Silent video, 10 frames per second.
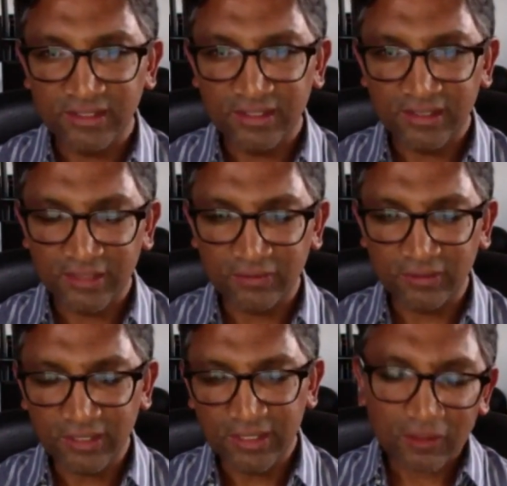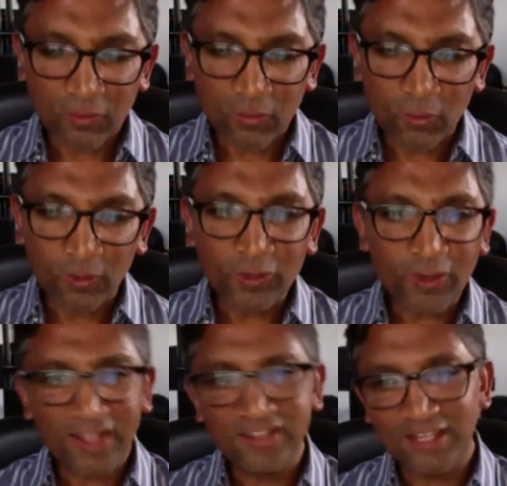level? All your
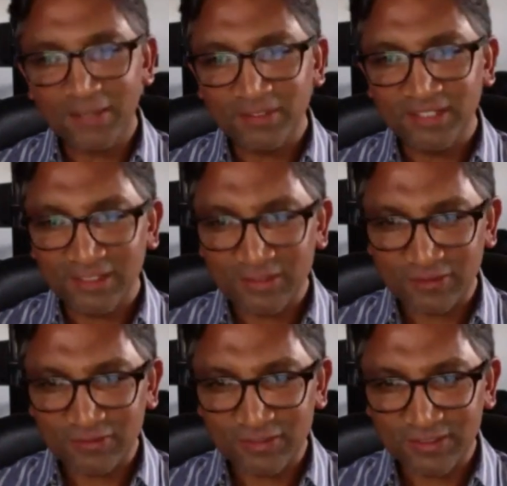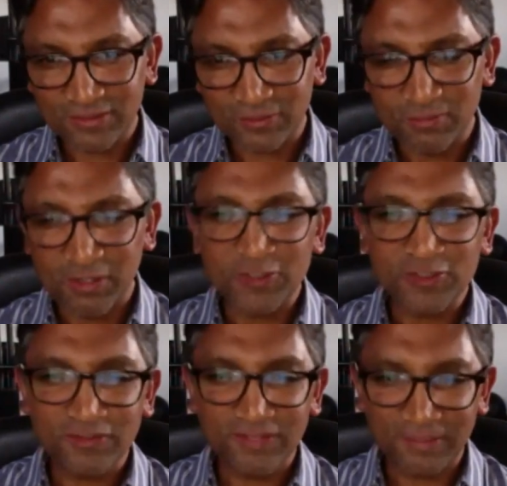antihypertensives, or most
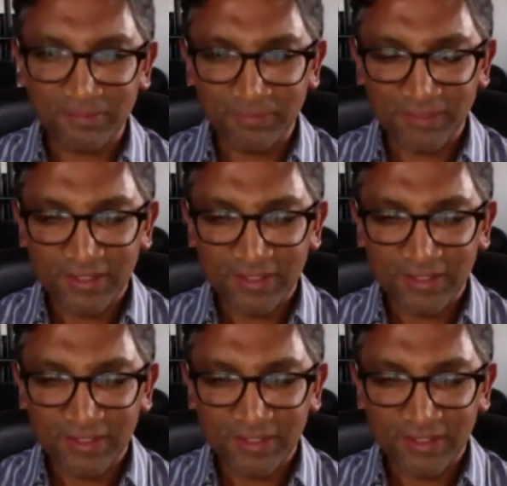of them,